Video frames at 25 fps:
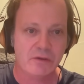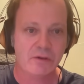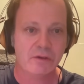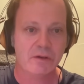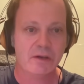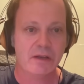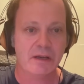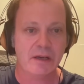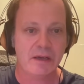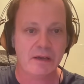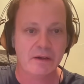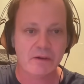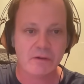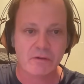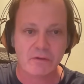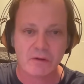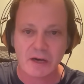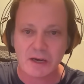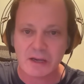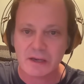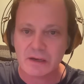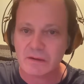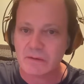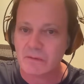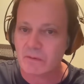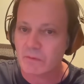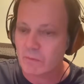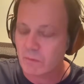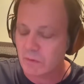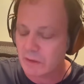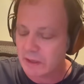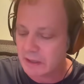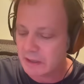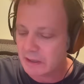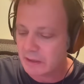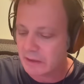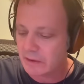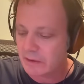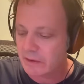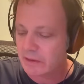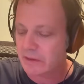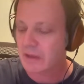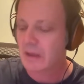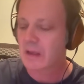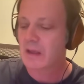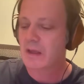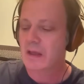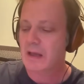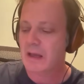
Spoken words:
You can integrate with